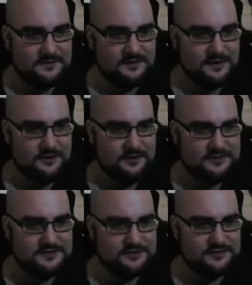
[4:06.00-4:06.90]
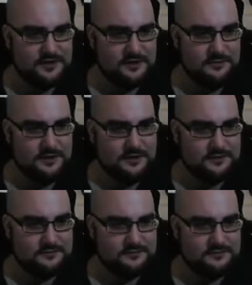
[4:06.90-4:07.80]
don't know why that's actually not coming on,
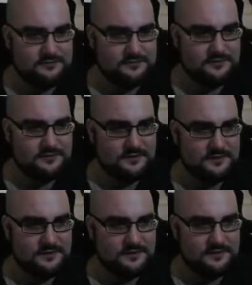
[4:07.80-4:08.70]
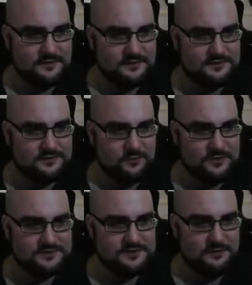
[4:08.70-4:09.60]
because it
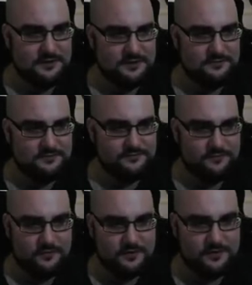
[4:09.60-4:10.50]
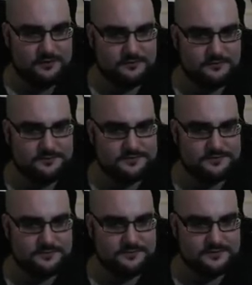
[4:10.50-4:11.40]
was coming on before. Oops,
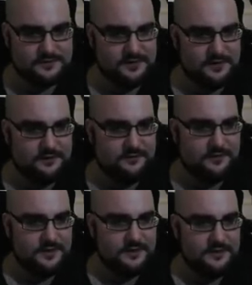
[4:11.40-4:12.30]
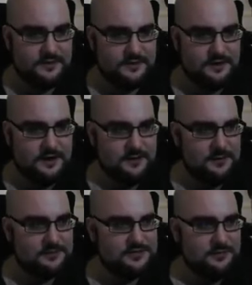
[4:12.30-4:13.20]
it's gone now. Maybe
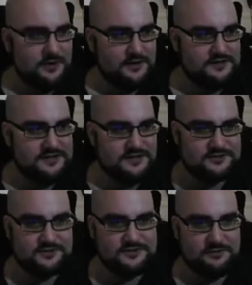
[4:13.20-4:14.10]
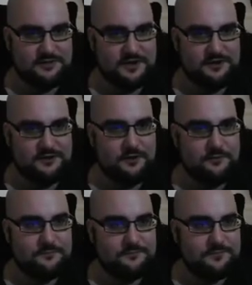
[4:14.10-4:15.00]
it's got to be on a desk or something, I don't know.
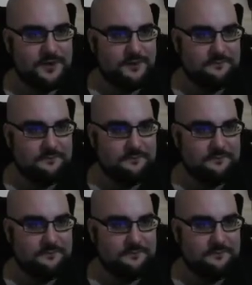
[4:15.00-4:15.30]
But